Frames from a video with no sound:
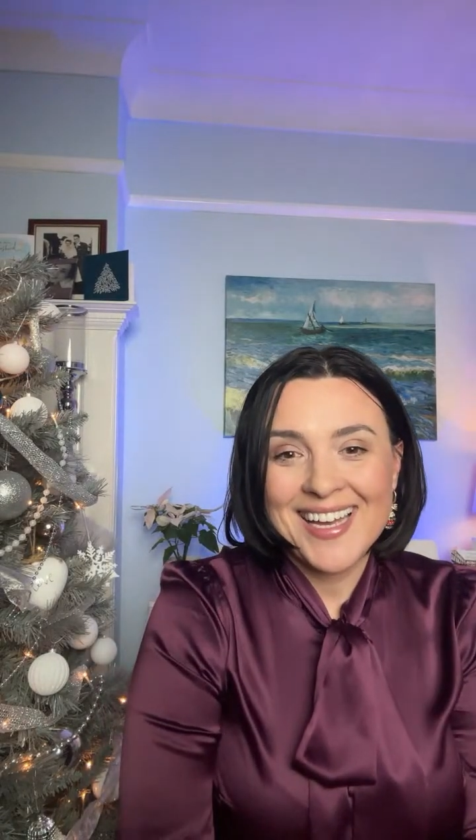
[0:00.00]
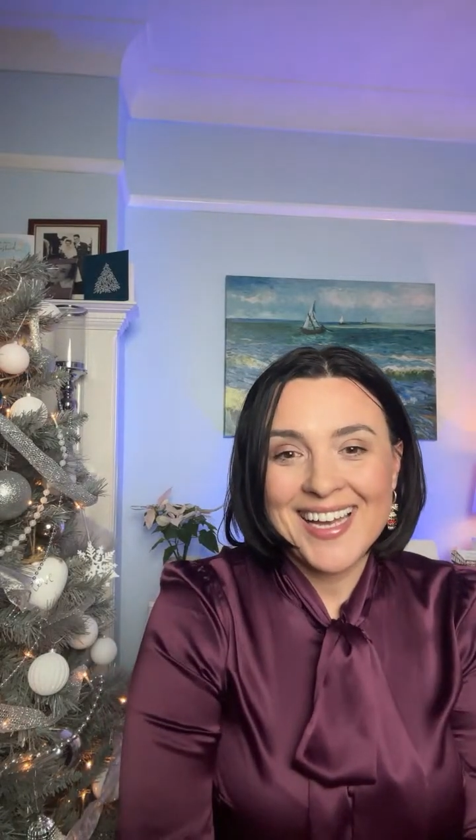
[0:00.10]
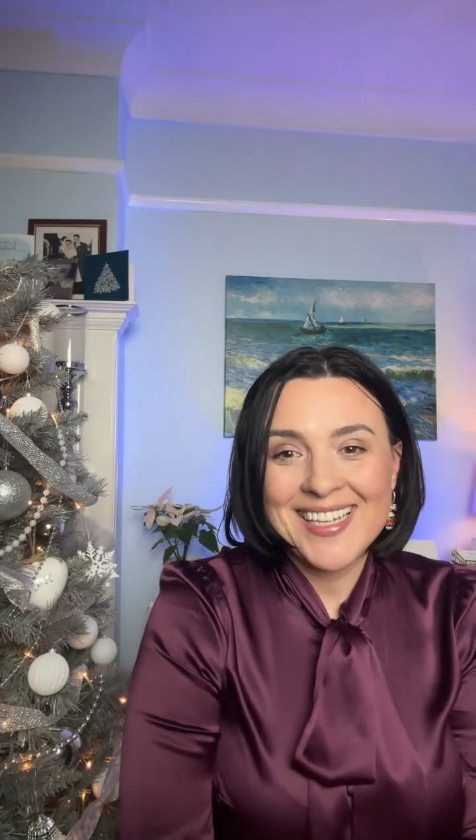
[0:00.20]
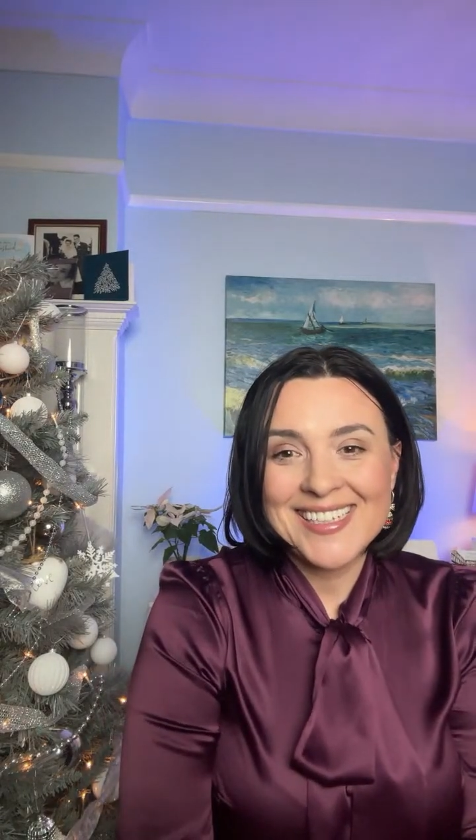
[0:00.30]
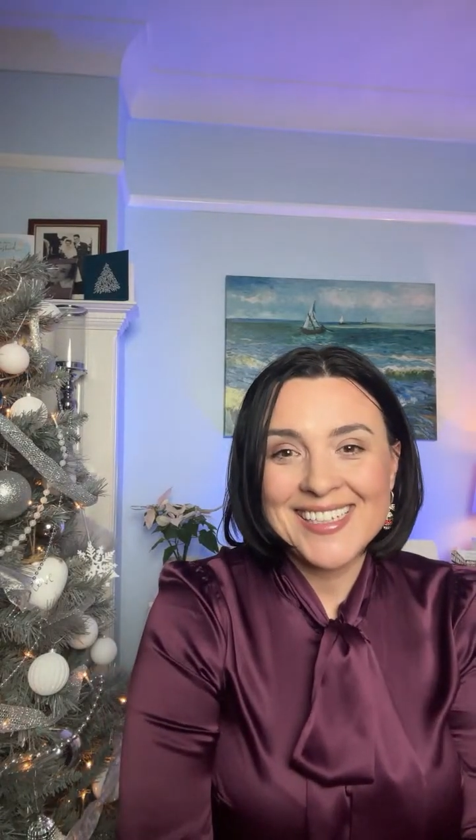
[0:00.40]

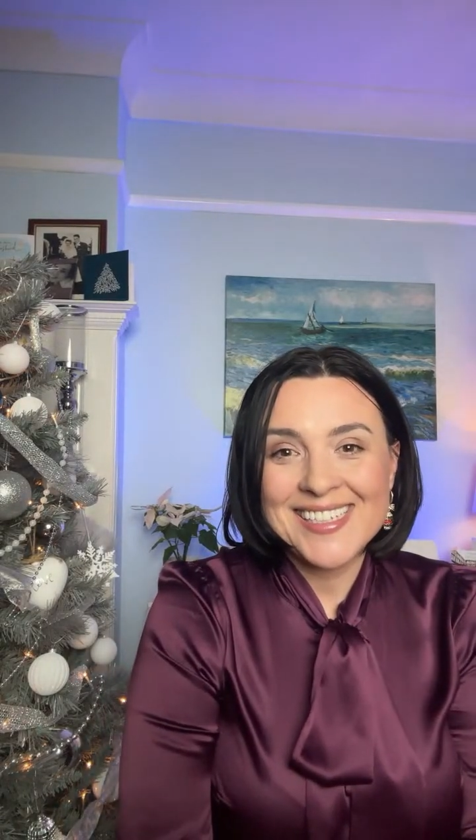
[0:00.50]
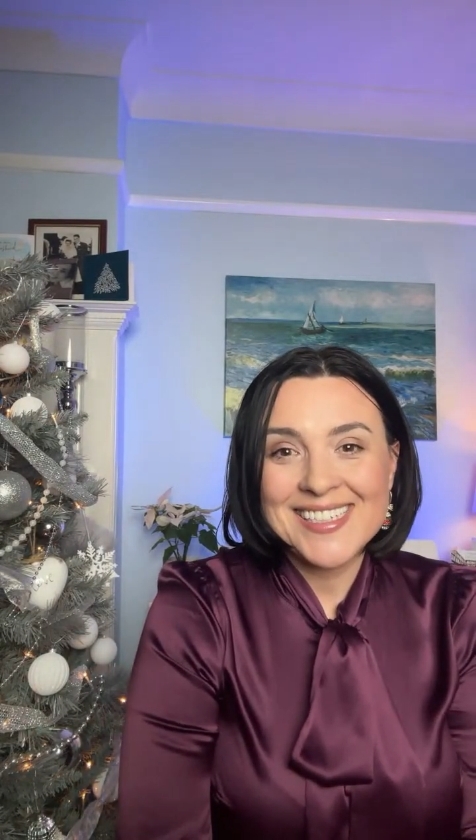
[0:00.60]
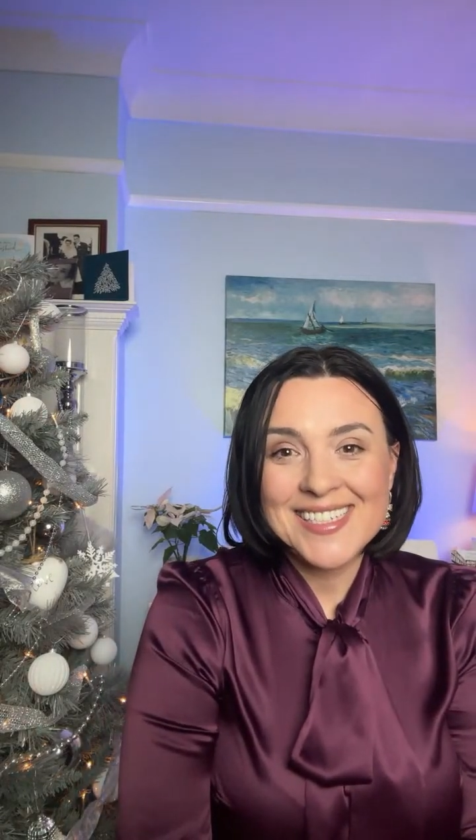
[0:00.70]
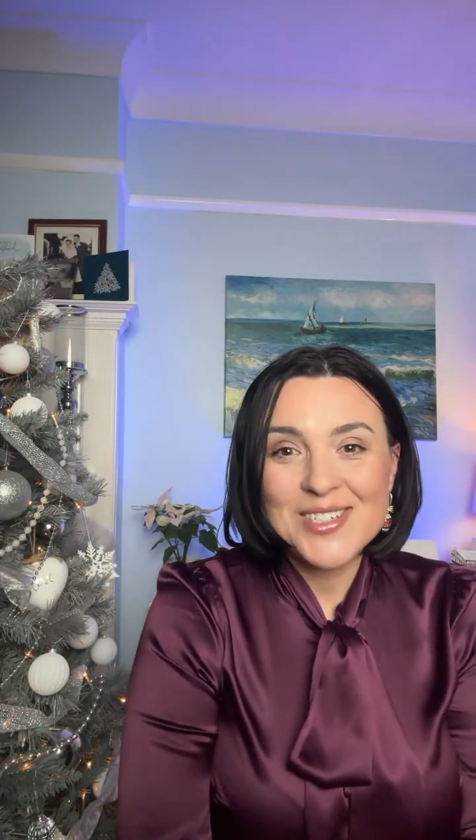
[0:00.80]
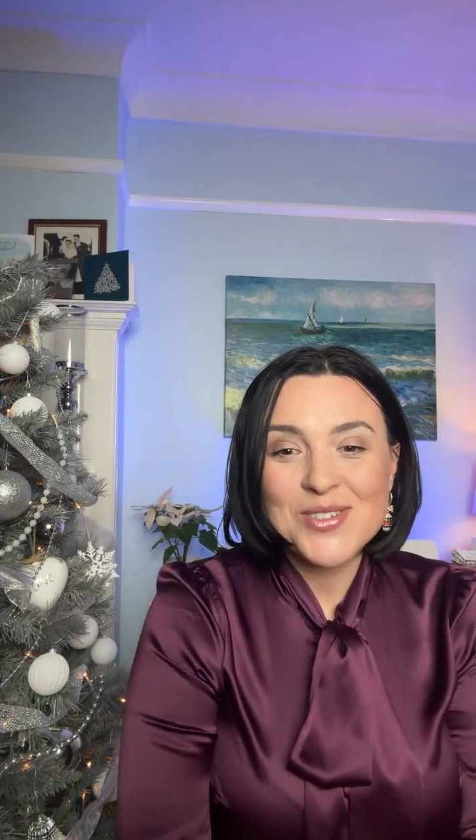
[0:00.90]
And
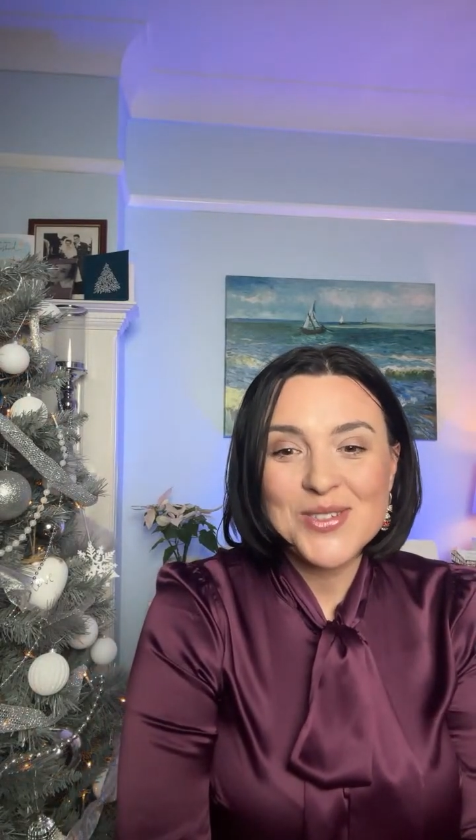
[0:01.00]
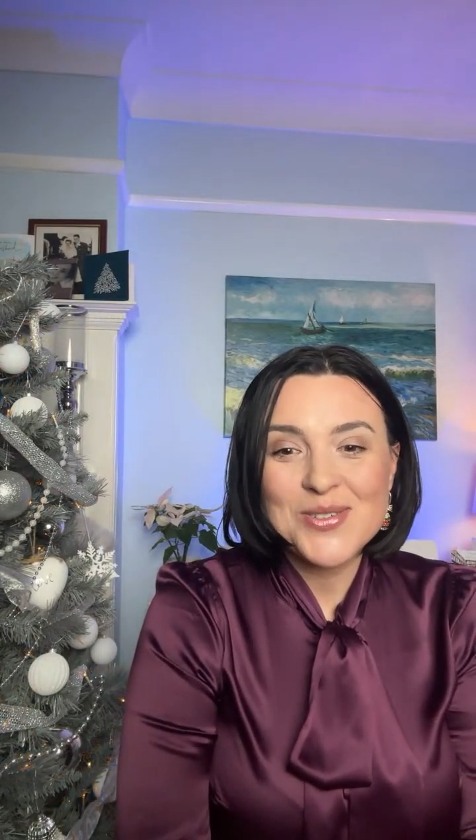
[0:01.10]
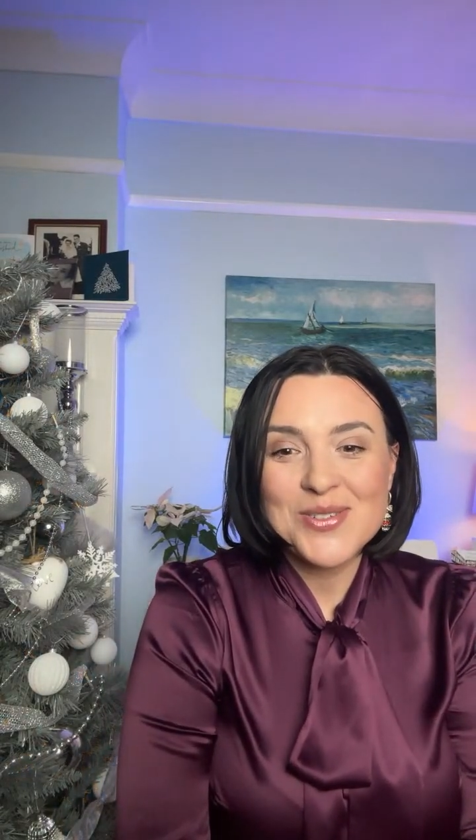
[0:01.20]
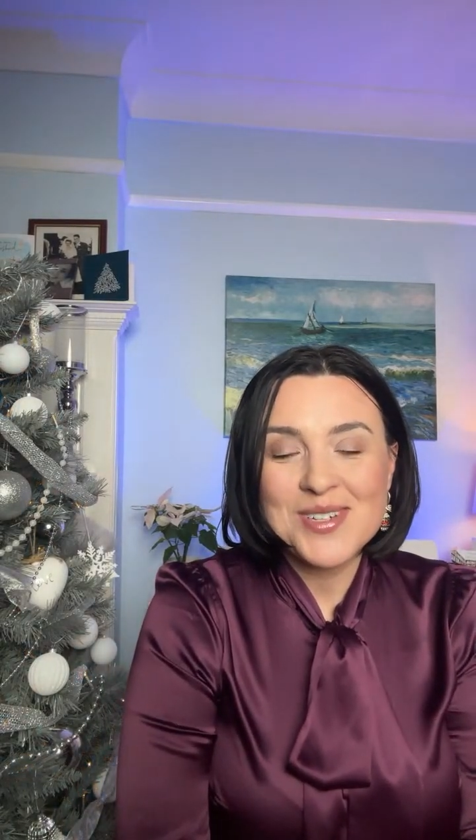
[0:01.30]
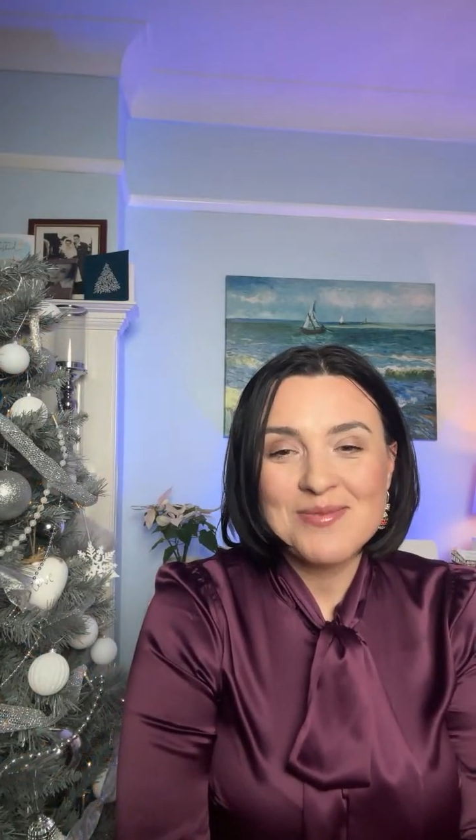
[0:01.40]
see you
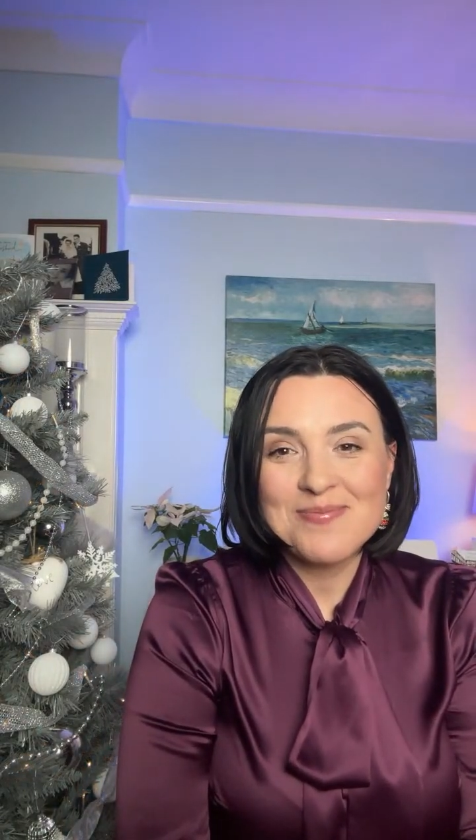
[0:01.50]
soon.